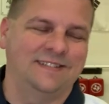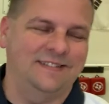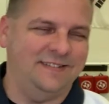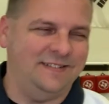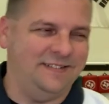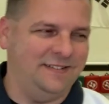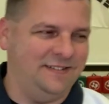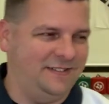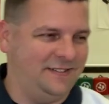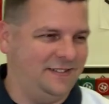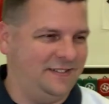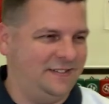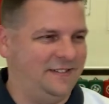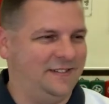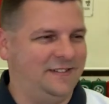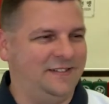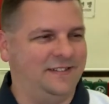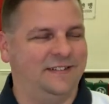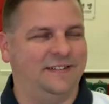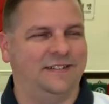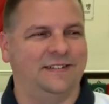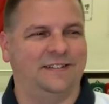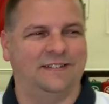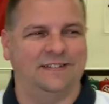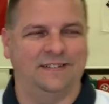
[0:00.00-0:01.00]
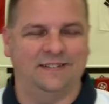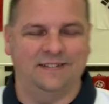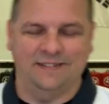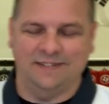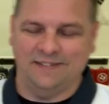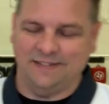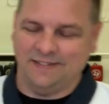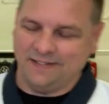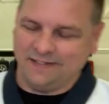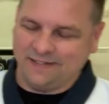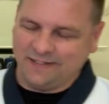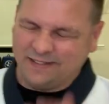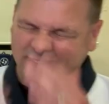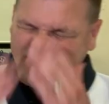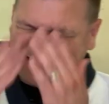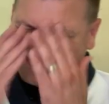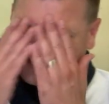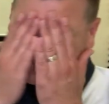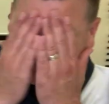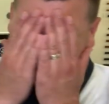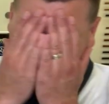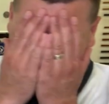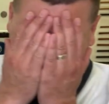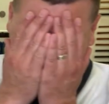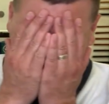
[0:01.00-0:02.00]
Uh,
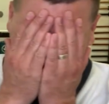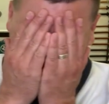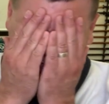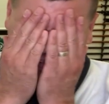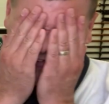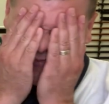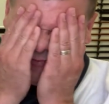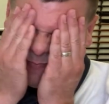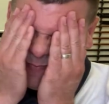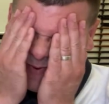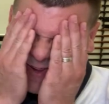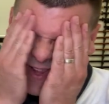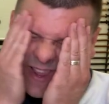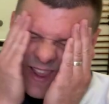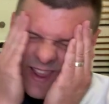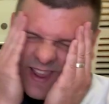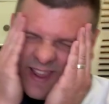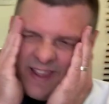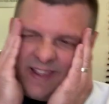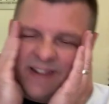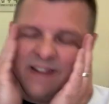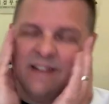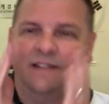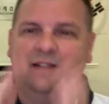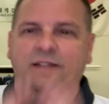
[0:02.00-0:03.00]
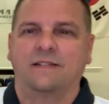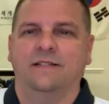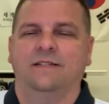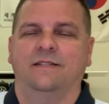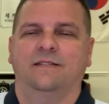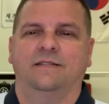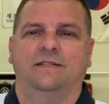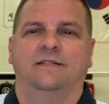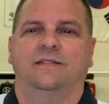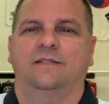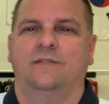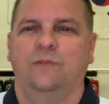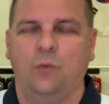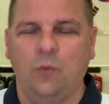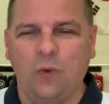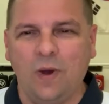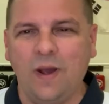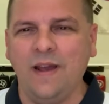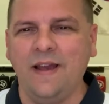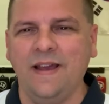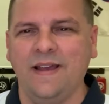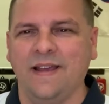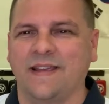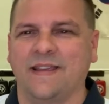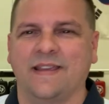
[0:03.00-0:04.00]
it's so bad.
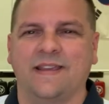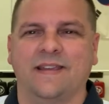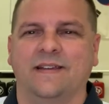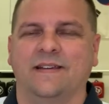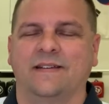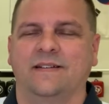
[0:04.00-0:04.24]
Why?